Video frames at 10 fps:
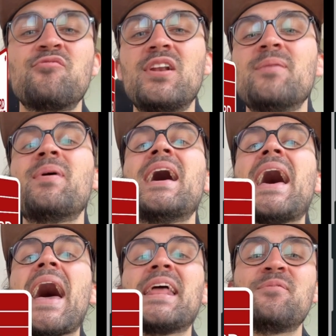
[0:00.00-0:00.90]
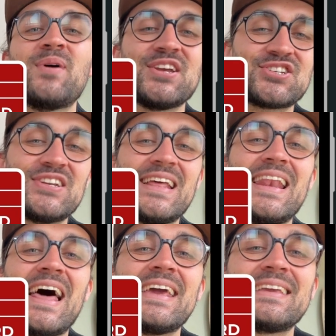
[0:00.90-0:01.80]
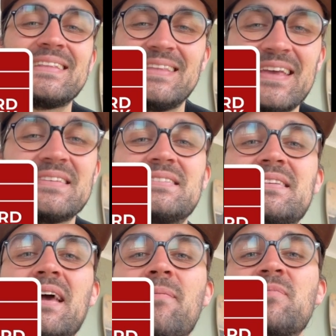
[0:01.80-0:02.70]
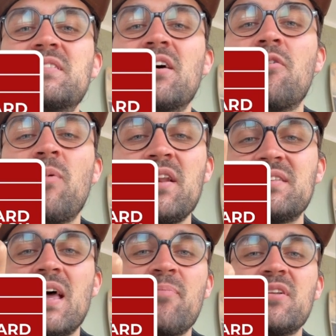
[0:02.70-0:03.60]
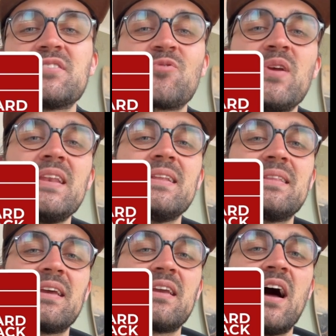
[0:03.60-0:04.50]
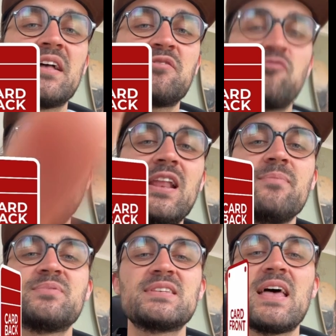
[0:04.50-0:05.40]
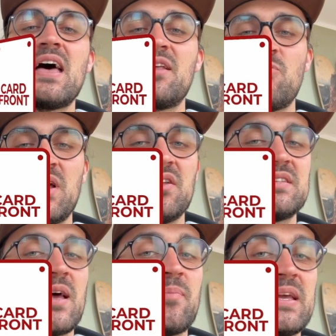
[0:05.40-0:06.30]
flip animation like this. Yeah, so when you tap on the screen, the card flips, and when you tap